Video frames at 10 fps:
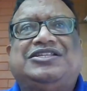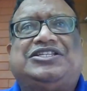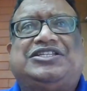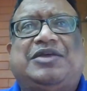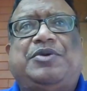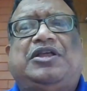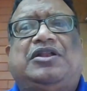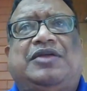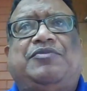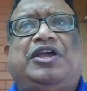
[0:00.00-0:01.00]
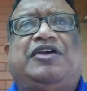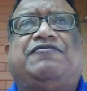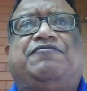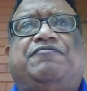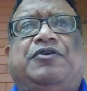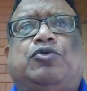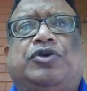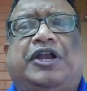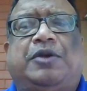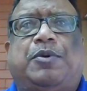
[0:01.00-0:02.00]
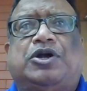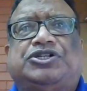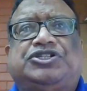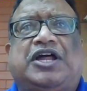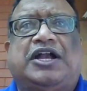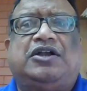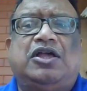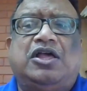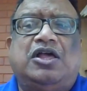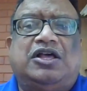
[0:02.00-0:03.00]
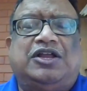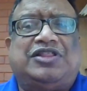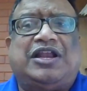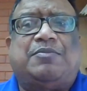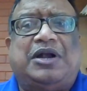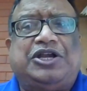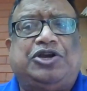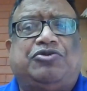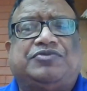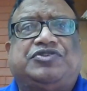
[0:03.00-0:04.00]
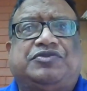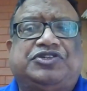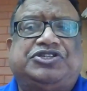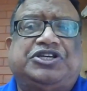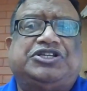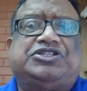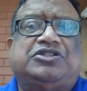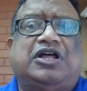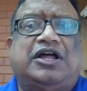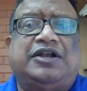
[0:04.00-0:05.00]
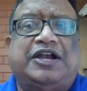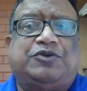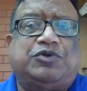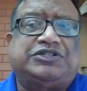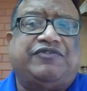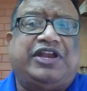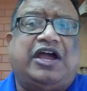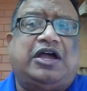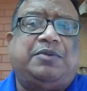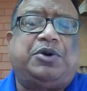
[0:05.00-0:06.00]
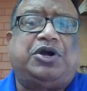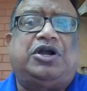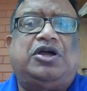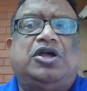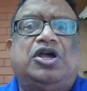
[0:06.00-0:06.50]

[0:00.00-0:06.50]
Just let me give few data points that, there are a multitude of services. Networks are very hybrid.